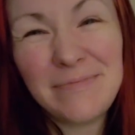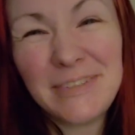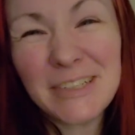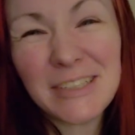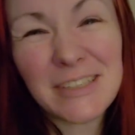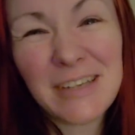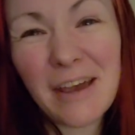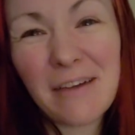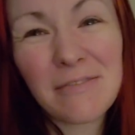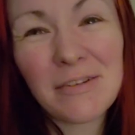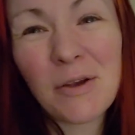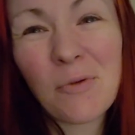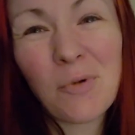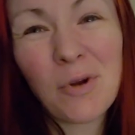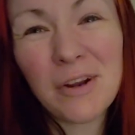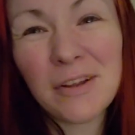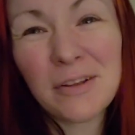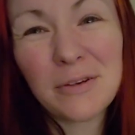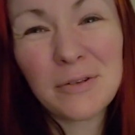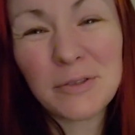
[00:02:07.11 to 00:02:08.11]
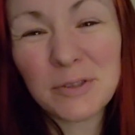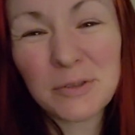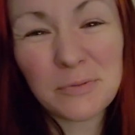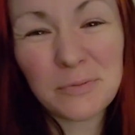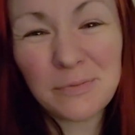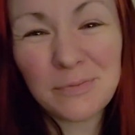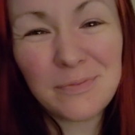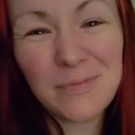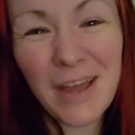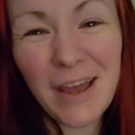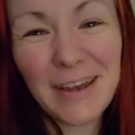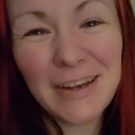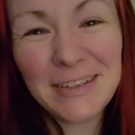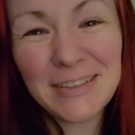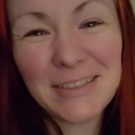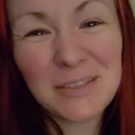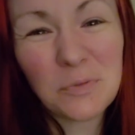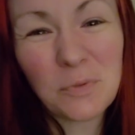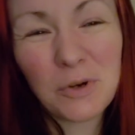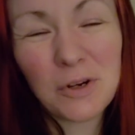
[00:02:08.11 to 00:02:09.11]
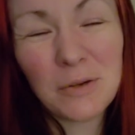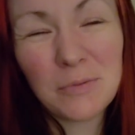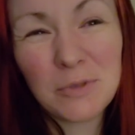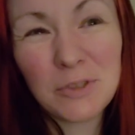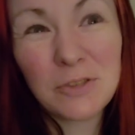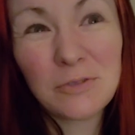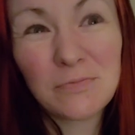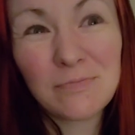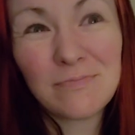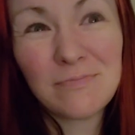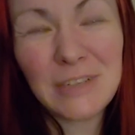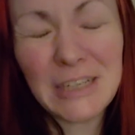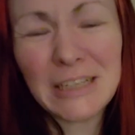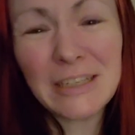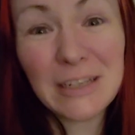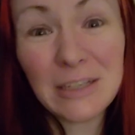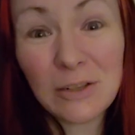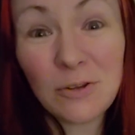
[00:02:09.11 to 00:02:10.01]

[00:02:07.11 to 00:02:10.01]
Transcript: just having one of those nights where I'm just feeling